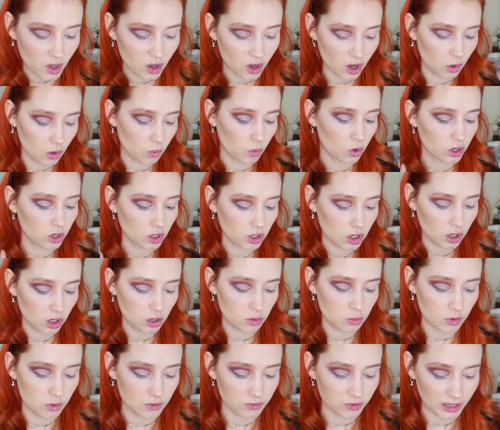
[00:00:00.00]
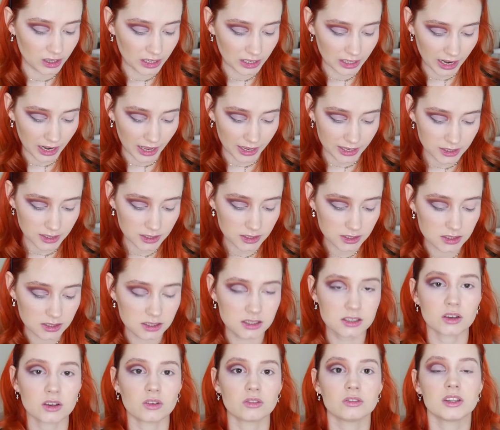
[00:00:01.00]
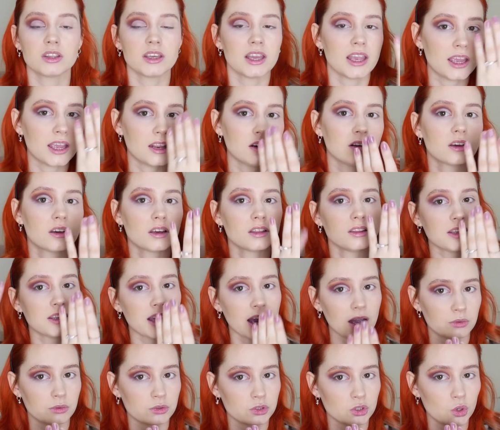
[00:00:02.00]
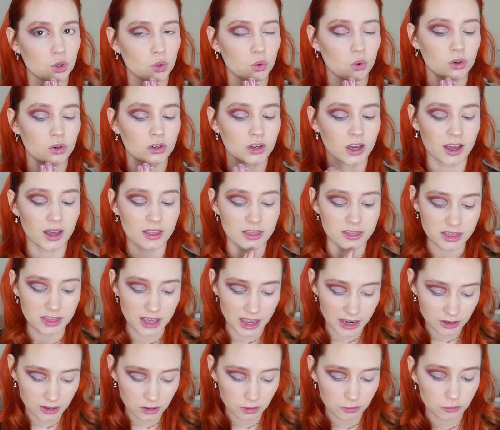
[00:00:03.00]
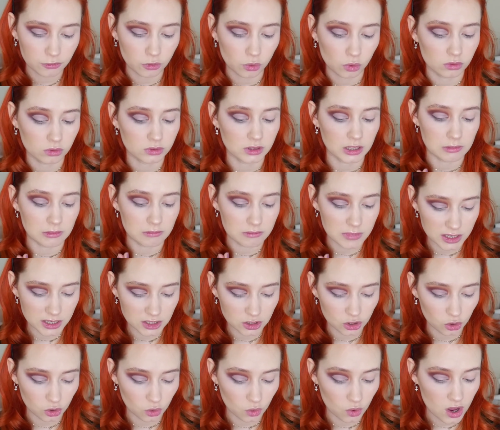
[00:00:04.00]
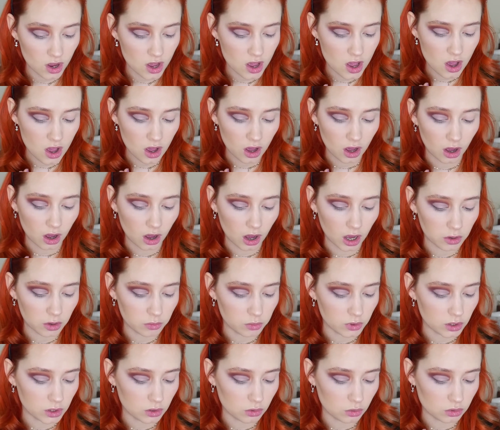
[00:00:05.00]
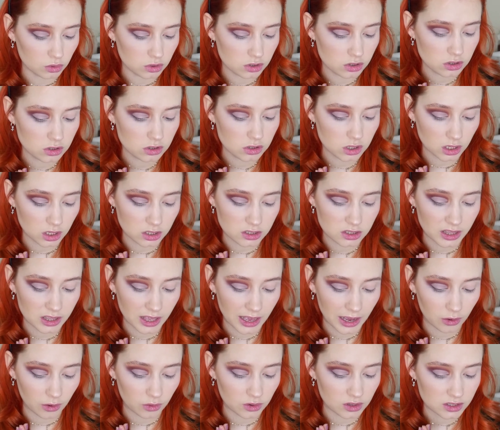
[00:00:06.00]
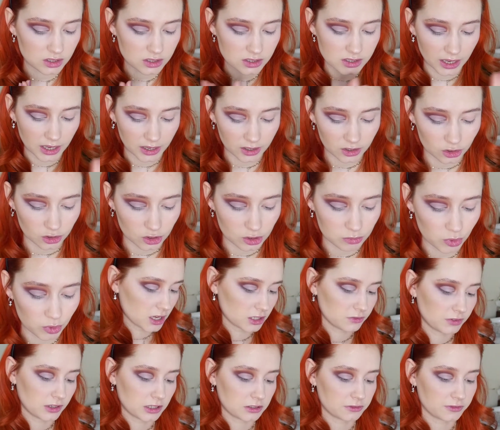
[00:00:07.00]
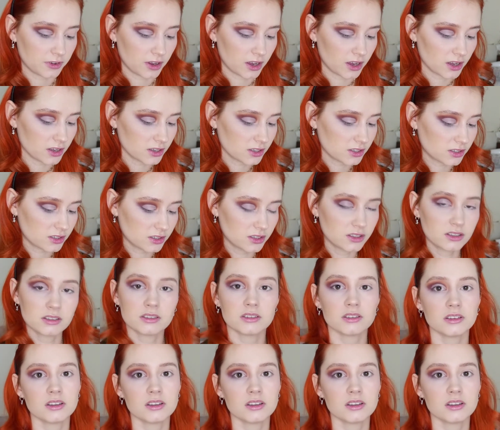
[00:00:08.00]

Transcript: I want to go with glace on the inner and the outer corner, and then for the middle I will suss that out in a second. First things first,